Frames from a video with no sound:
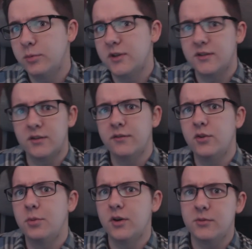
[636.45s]
because there are a
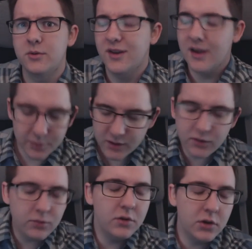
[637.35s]
few parts where you can't, but
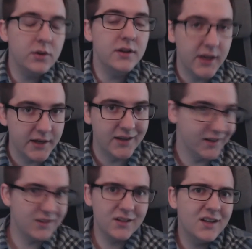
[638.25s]
you get the idea.
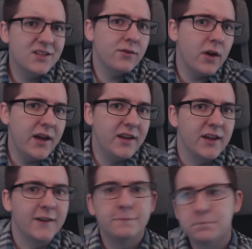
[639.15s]
It's a variety thing.